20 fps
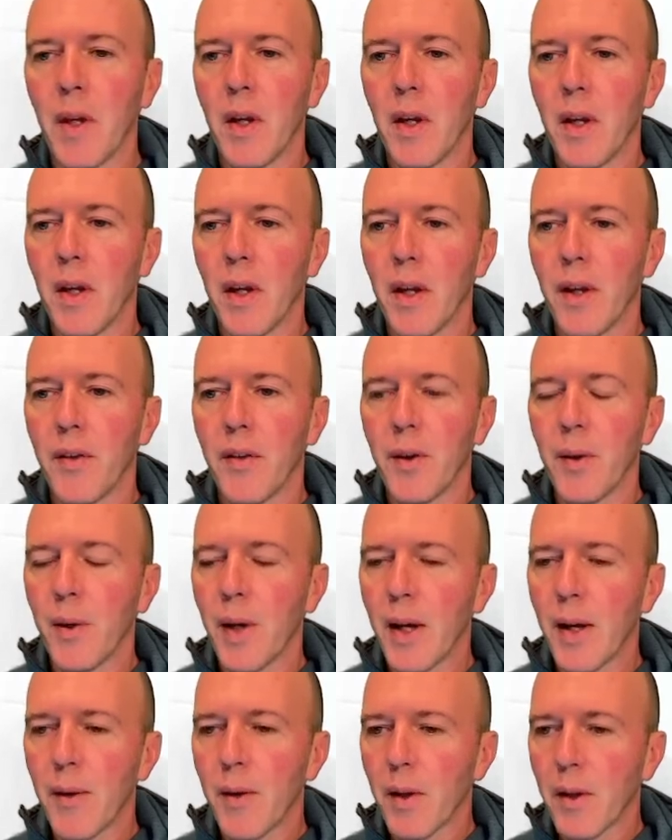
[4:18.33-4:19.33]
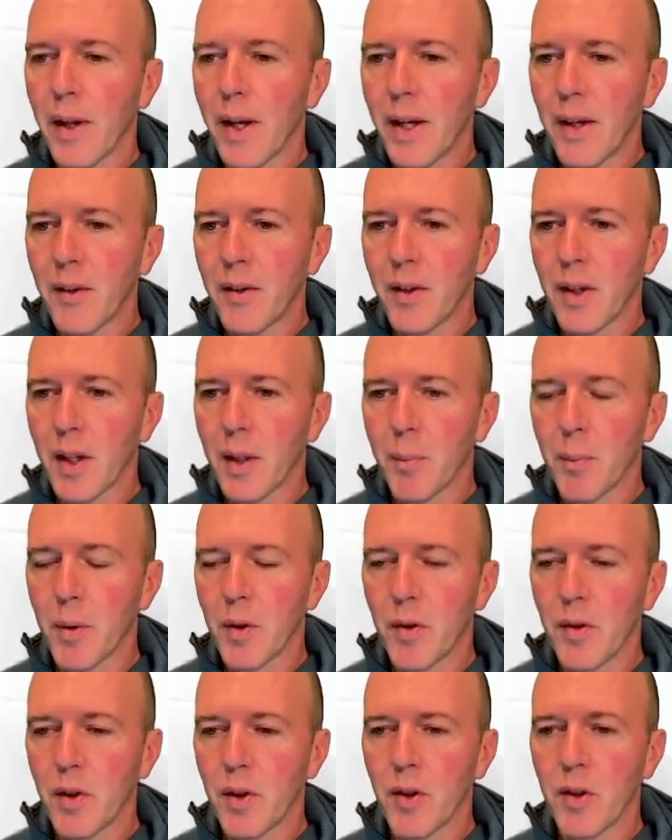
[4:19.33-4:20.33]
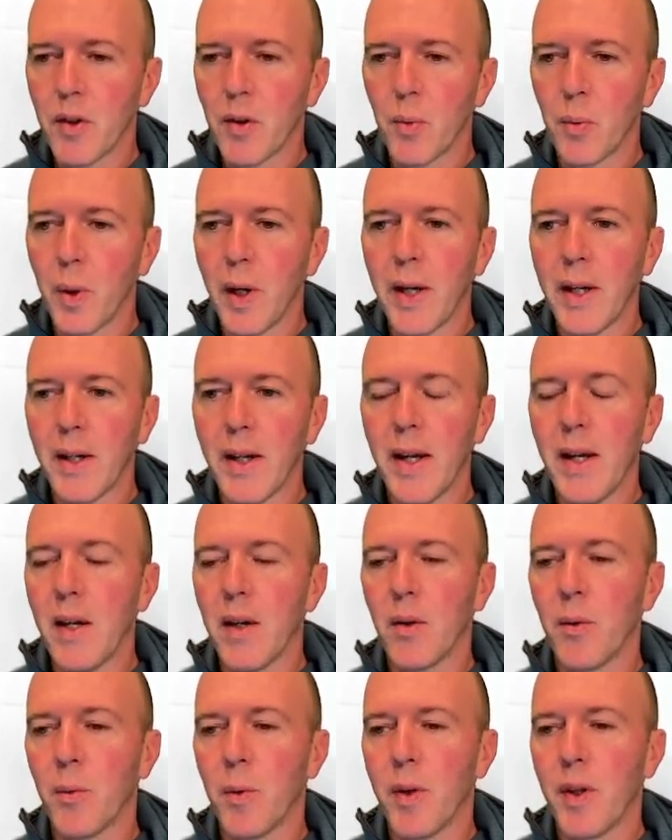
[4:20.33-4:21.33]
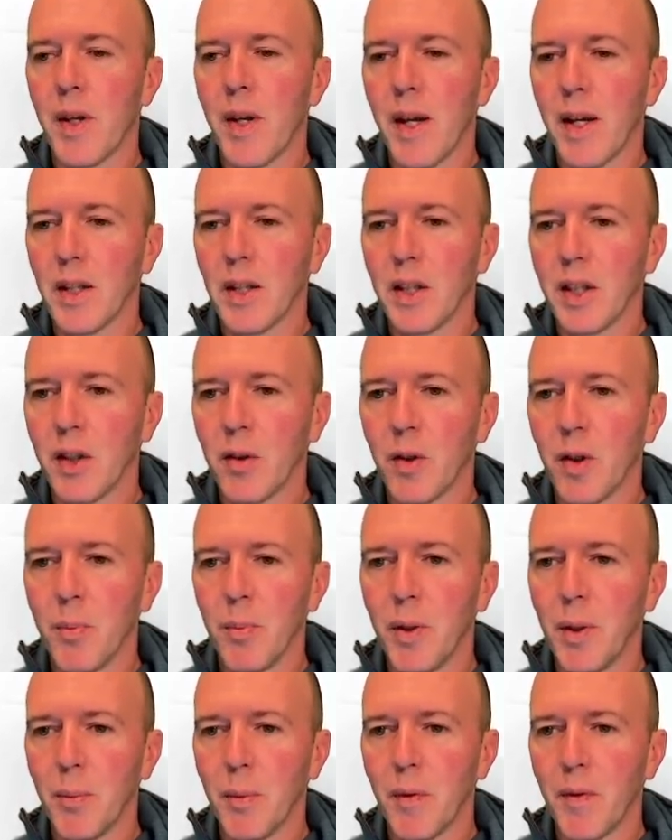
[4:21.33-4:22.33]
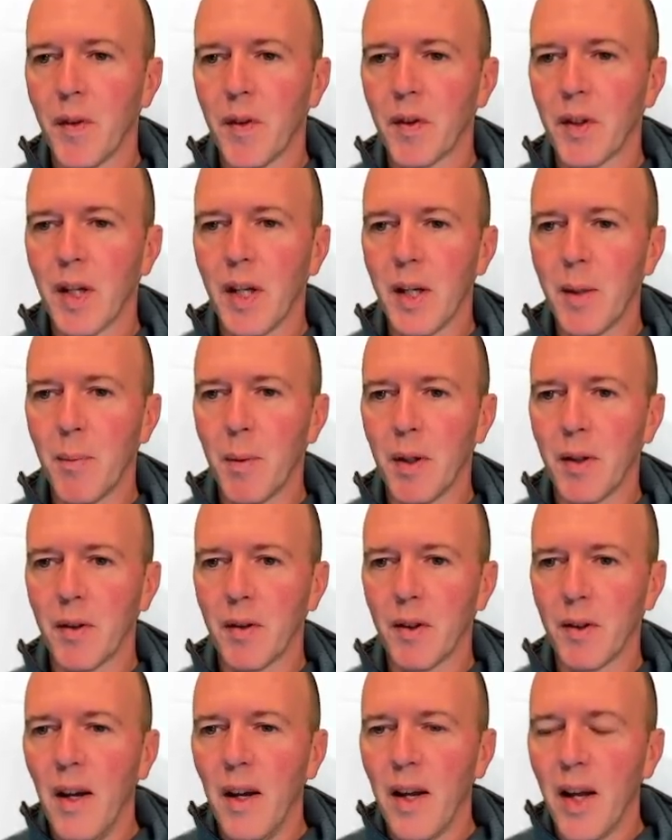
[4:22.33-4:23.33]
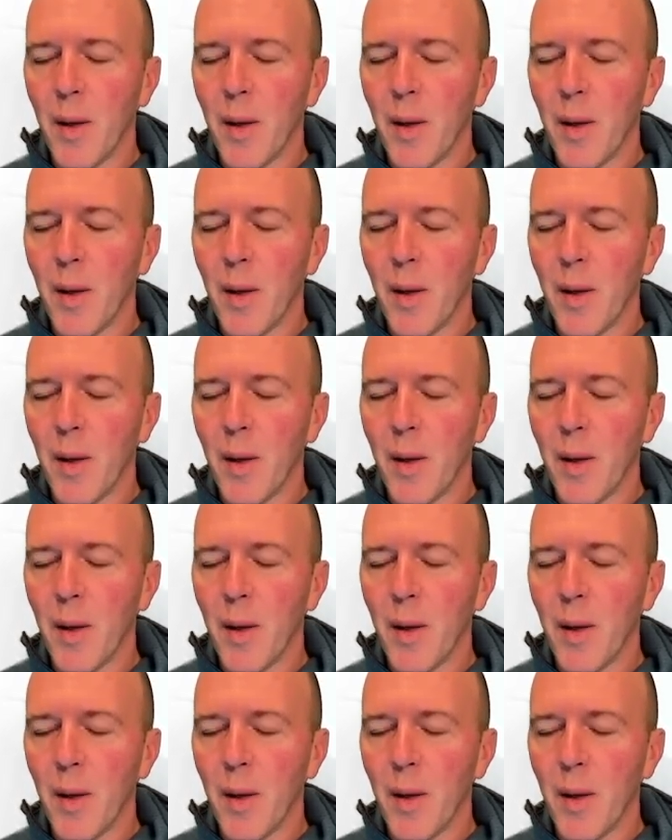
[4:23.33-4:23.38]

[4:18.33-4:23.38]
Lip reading: And so now the last step is just to write down what the Nash equilibrium of this game is.